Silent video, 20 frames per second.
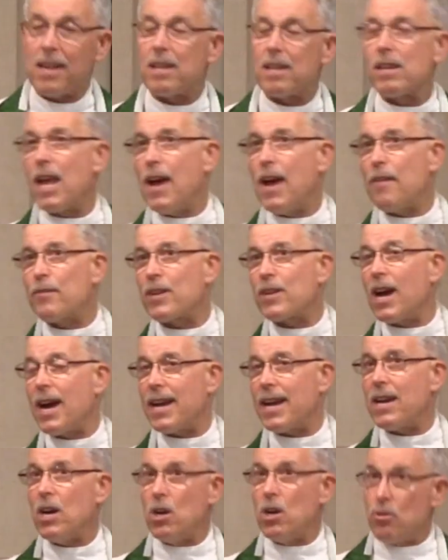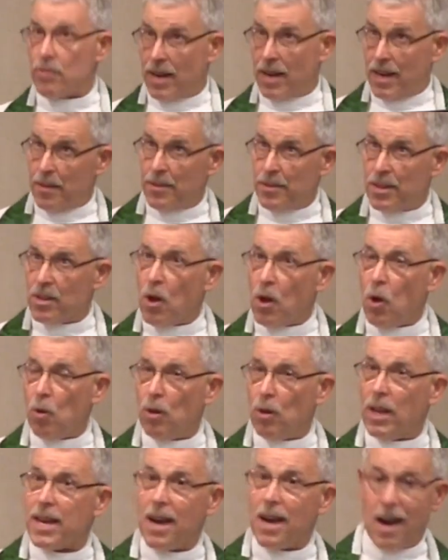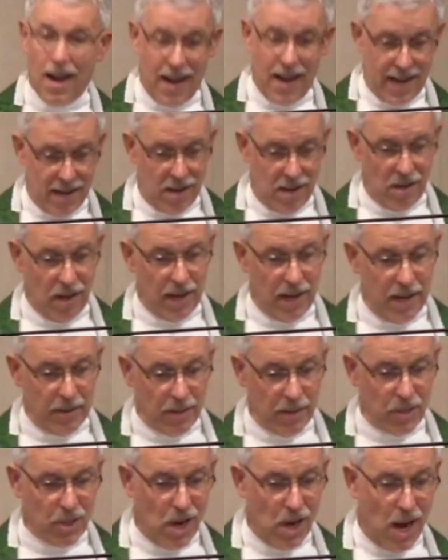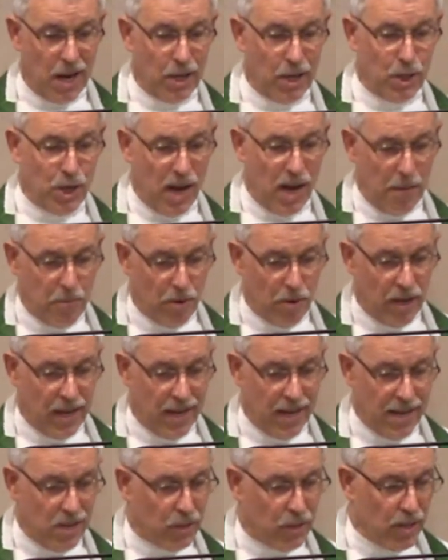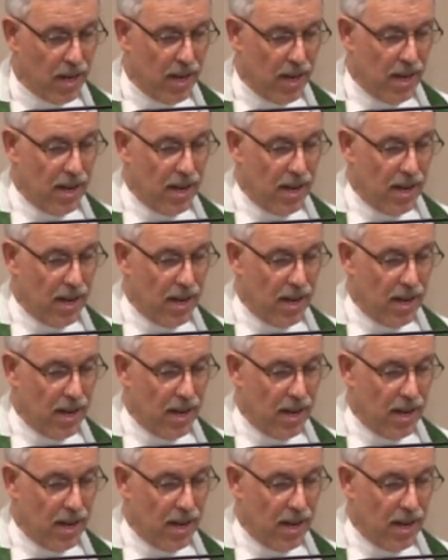left Iona, the Holy Isle in the Scottish Hebrides,